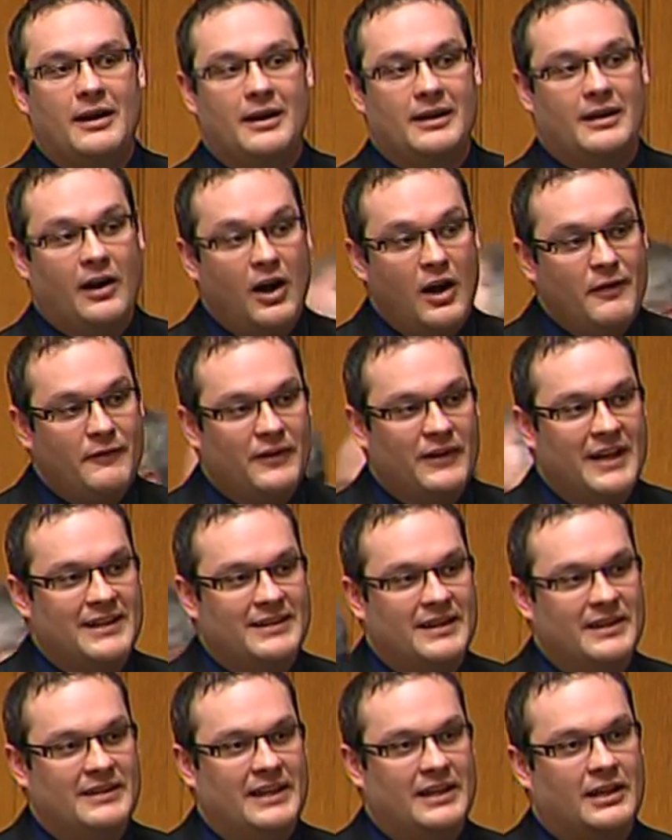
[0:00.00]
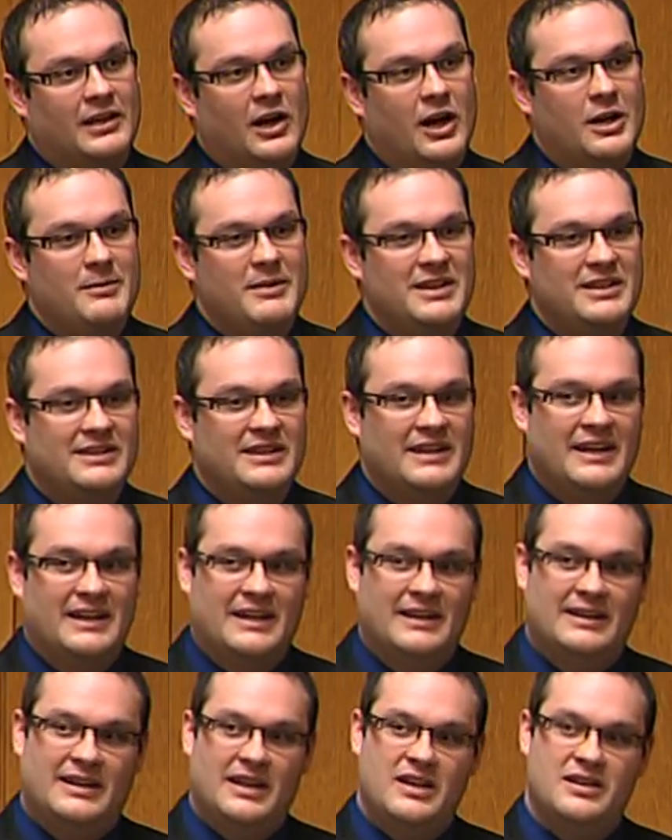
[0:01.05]
confidence that the economy is going to
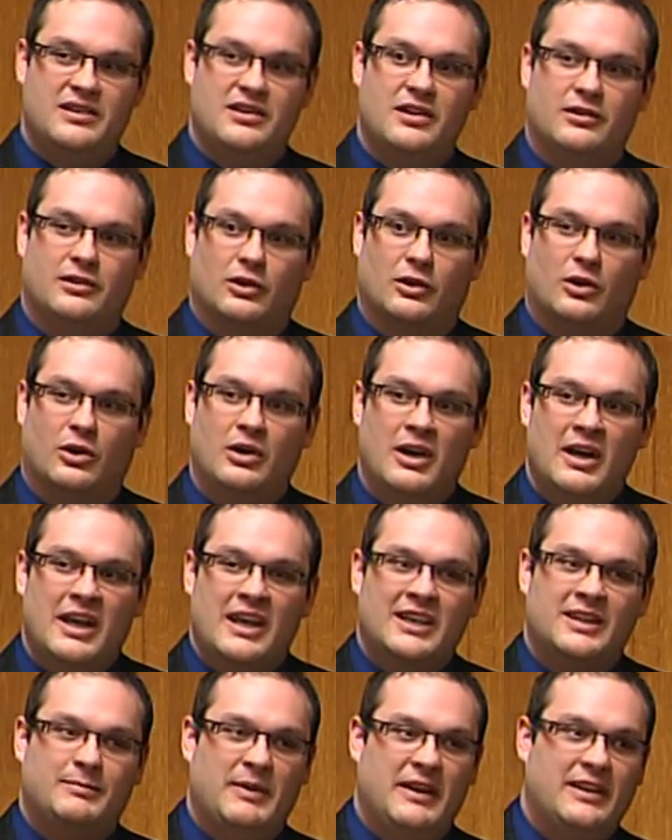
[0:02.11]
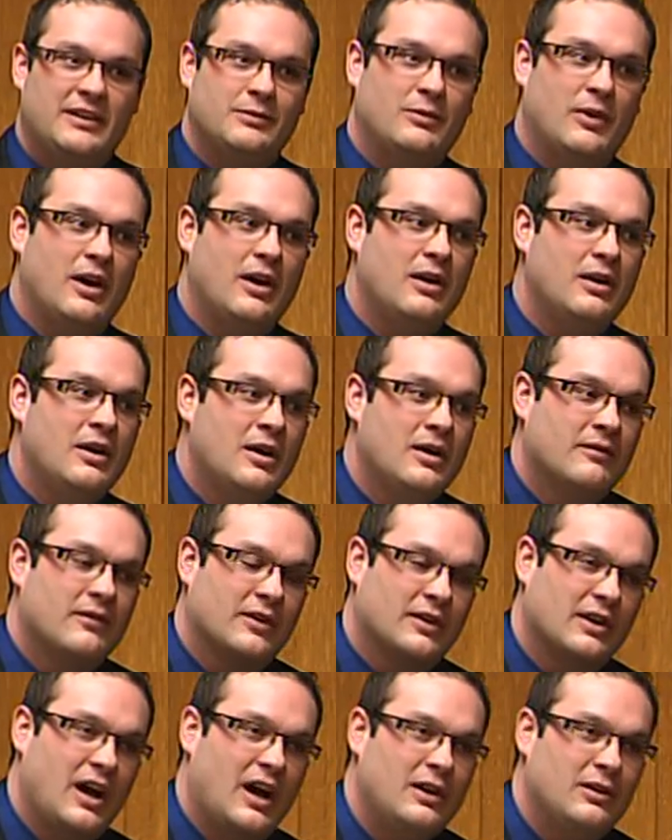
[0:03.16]
continue to grow speaks well
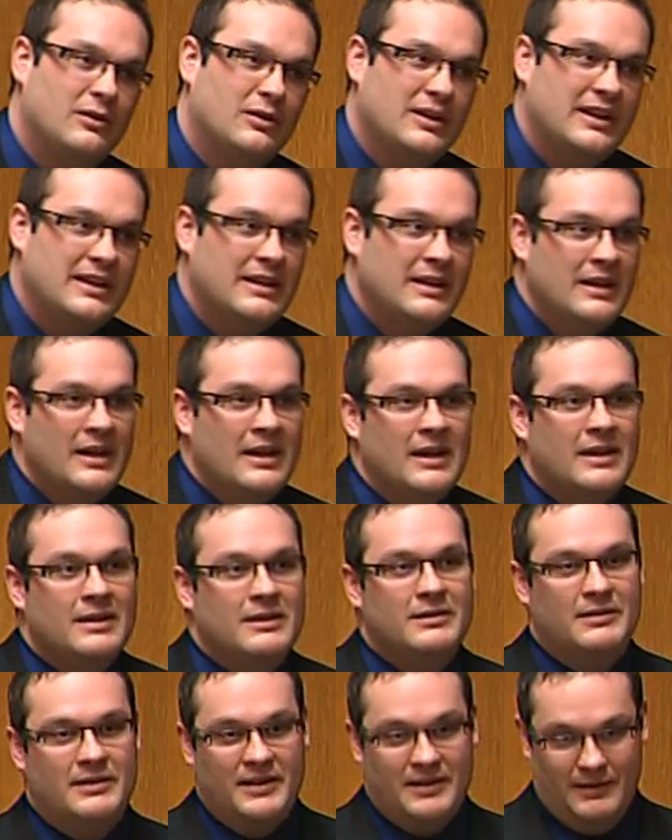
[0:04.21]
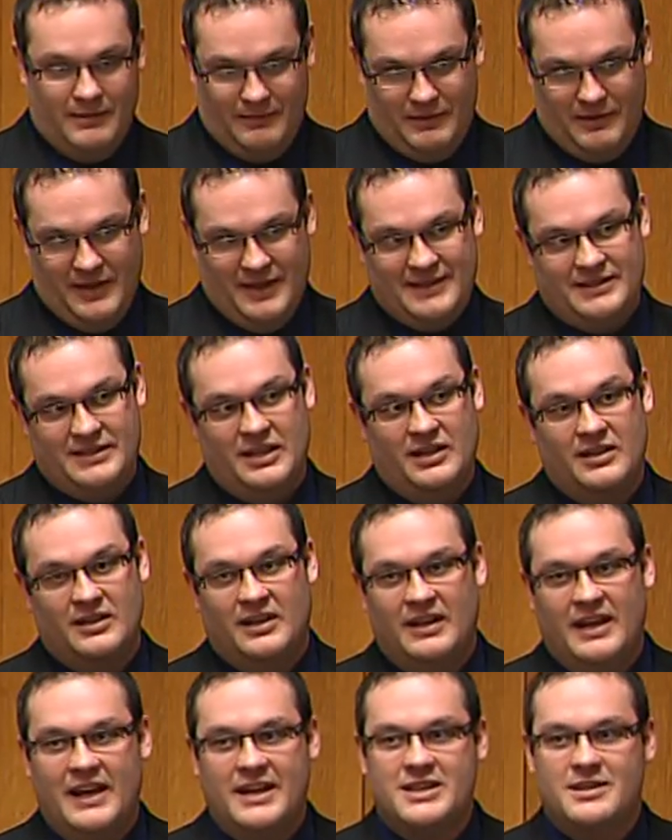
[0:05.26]
for not only this year and the
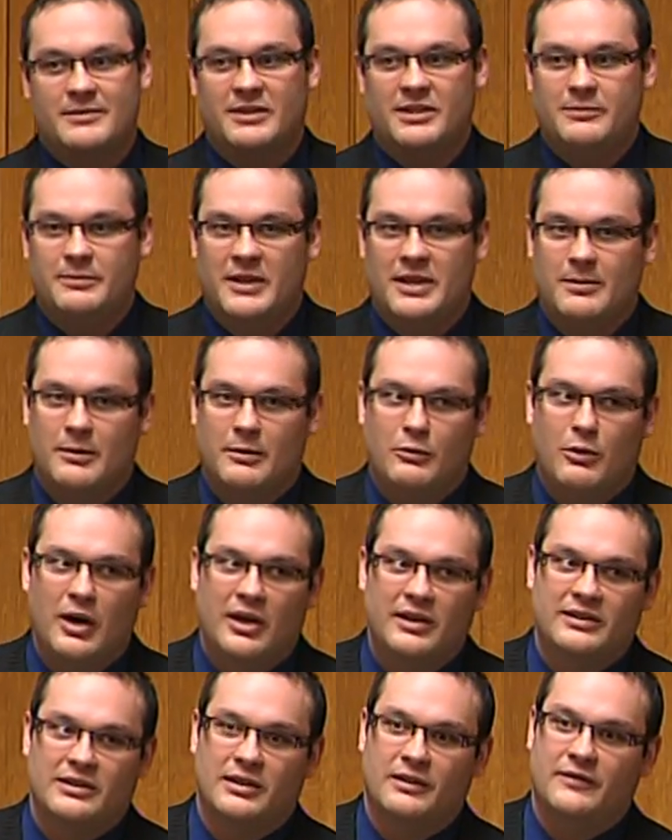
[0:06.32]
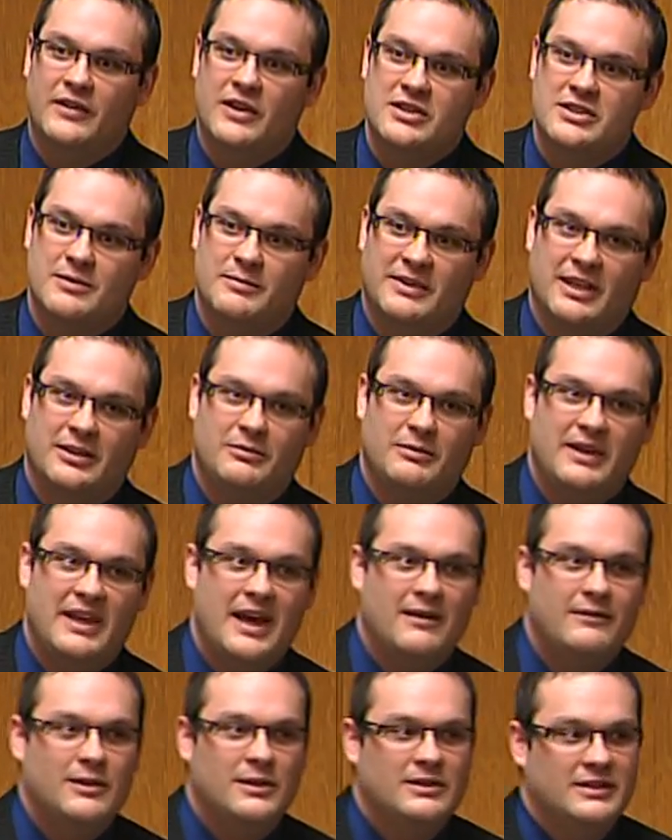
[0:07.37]
next year, Mr. Speaker, but well into the future, because we
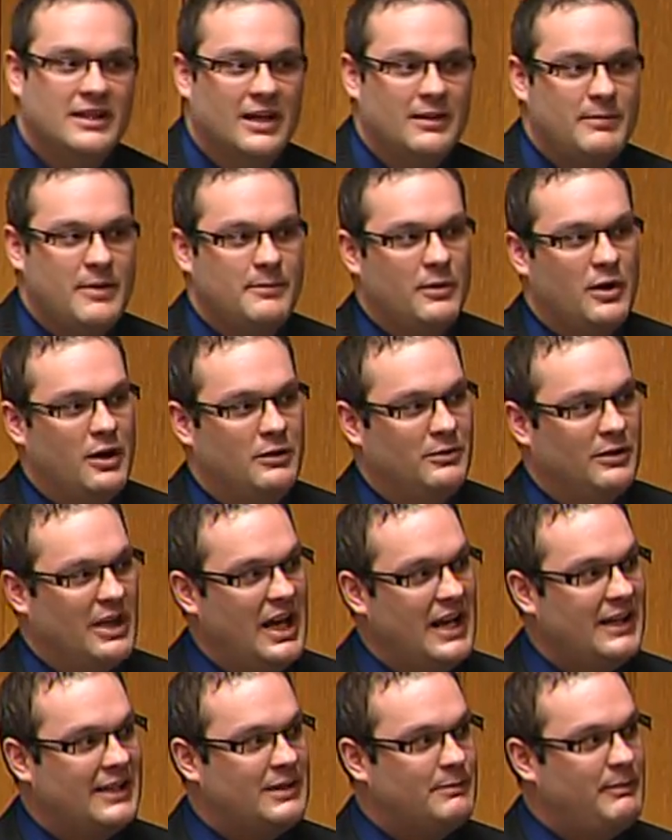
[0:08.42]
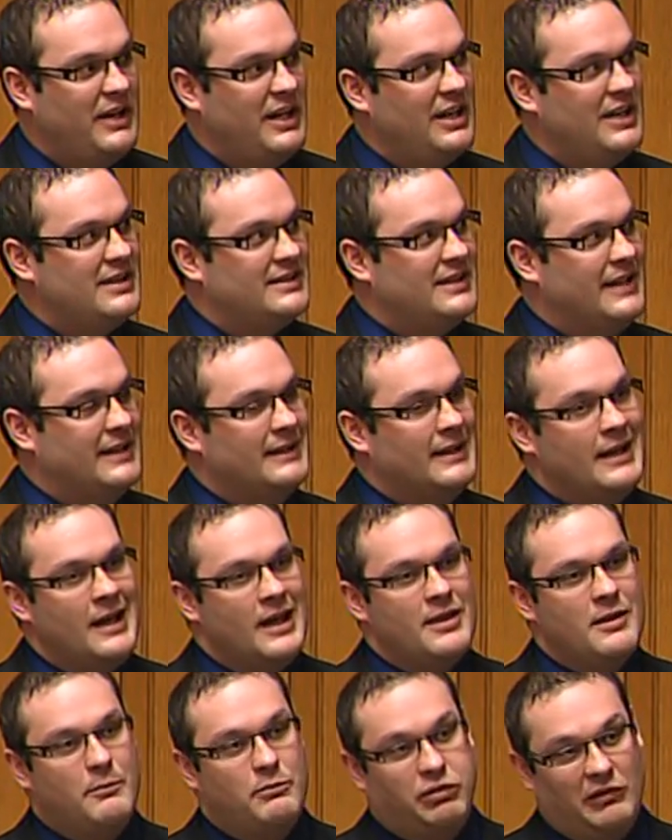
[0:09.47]
have those young people and we're not experiencing
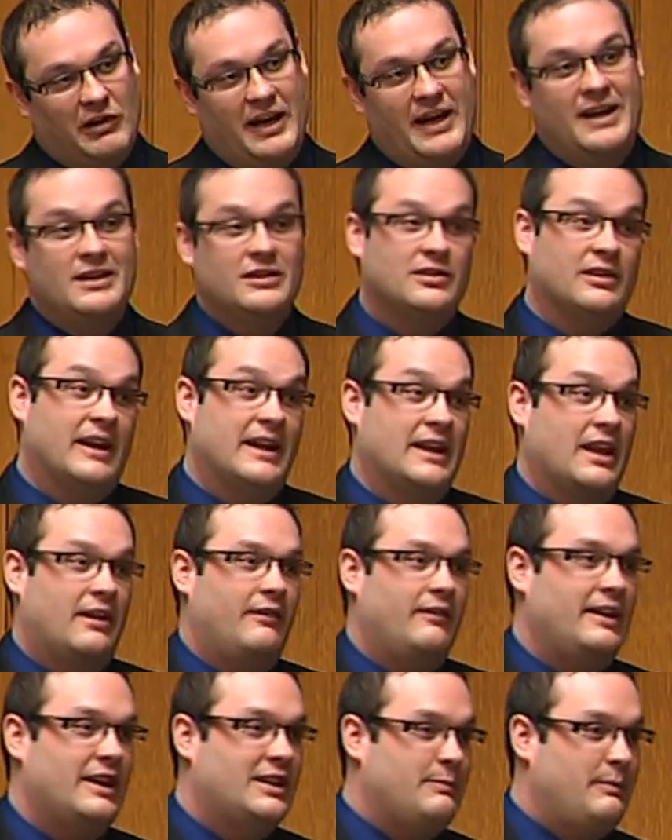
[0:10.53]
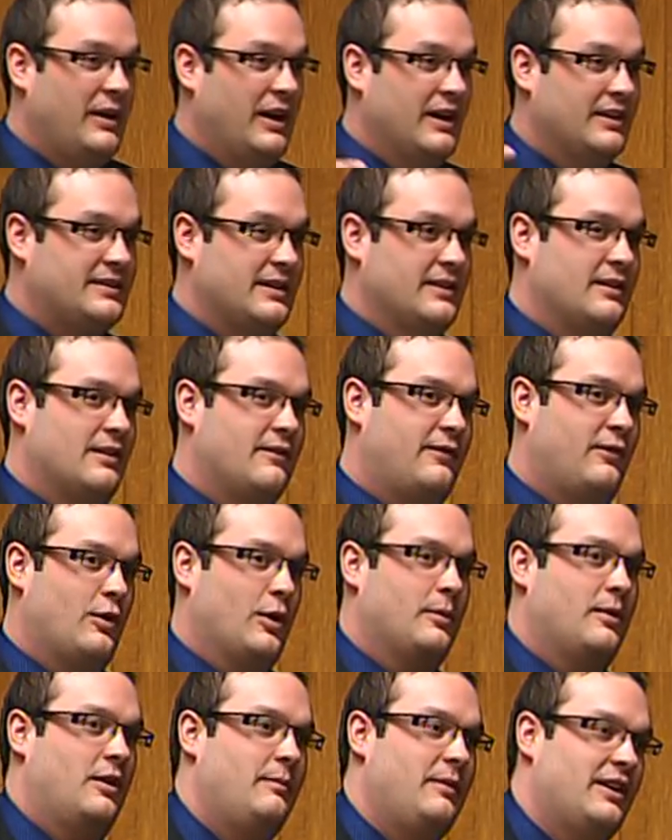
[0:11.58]
the brain drain that we experienced under the
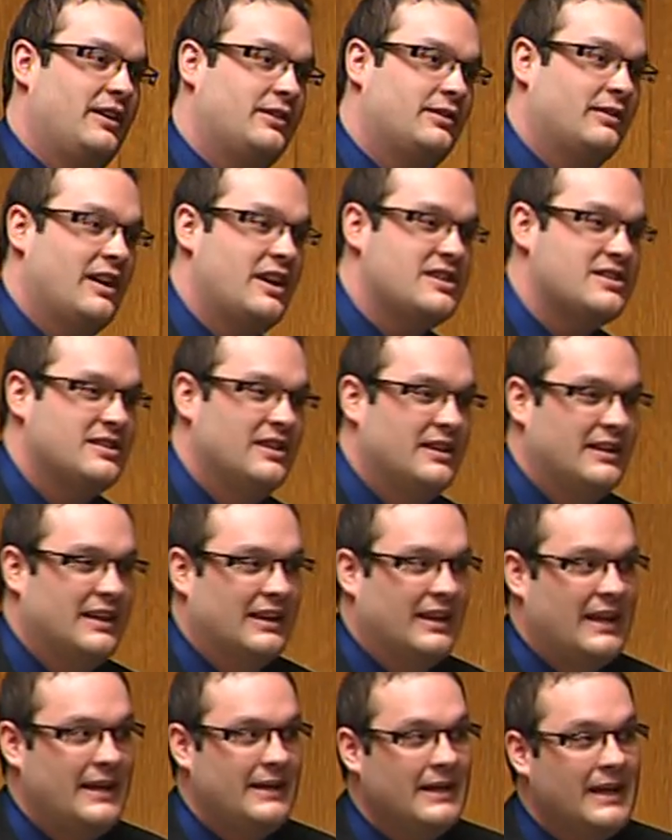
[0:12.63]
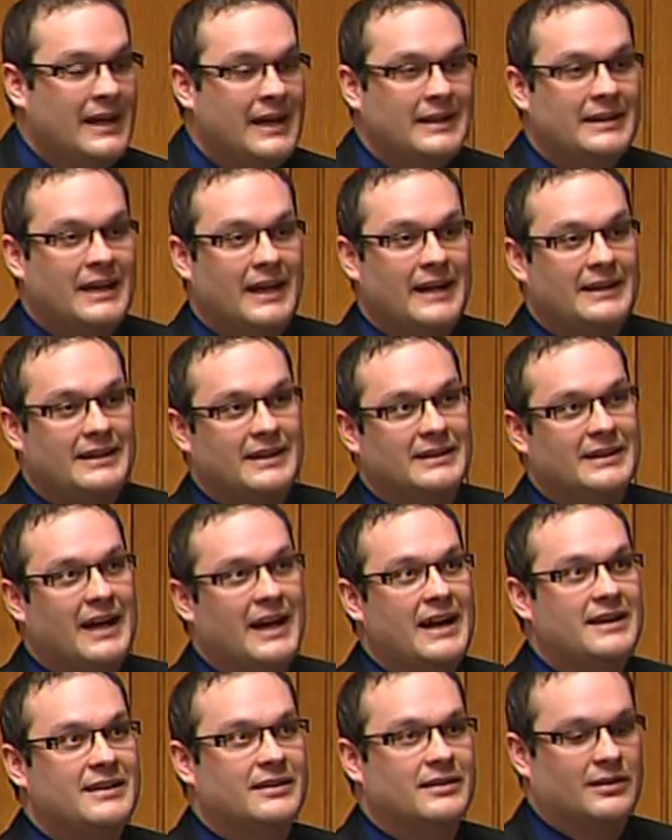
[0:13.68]
former administration in the late
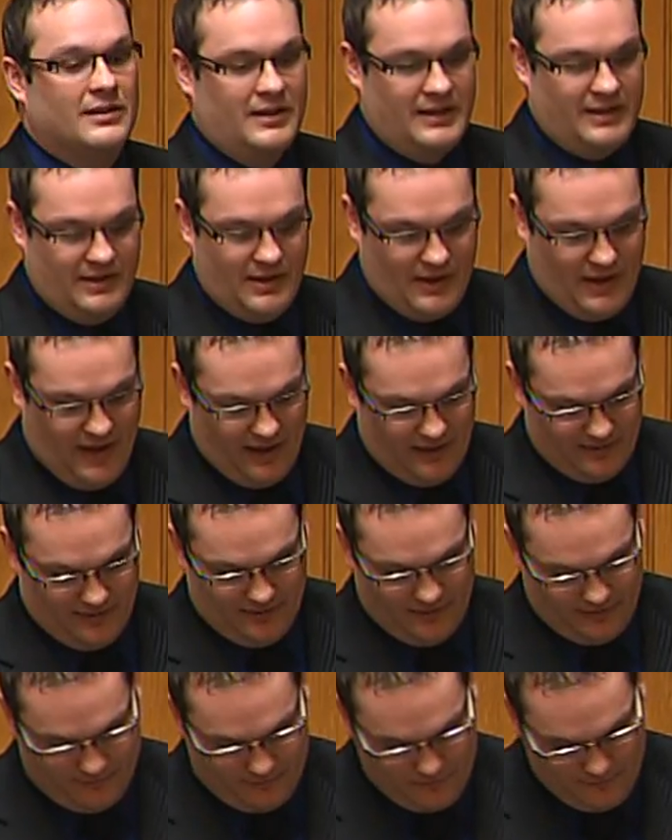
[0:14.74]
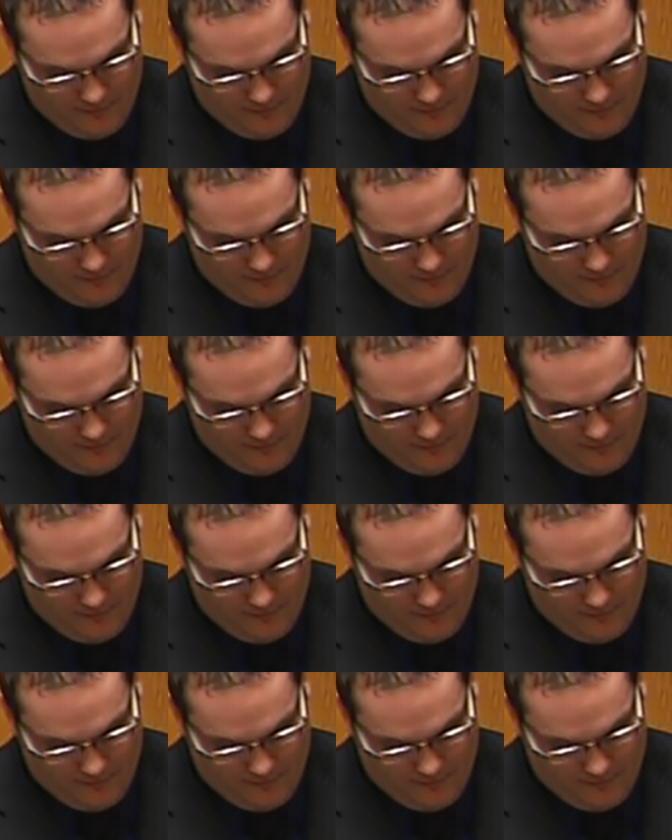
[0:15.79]
1990s and early 2000s.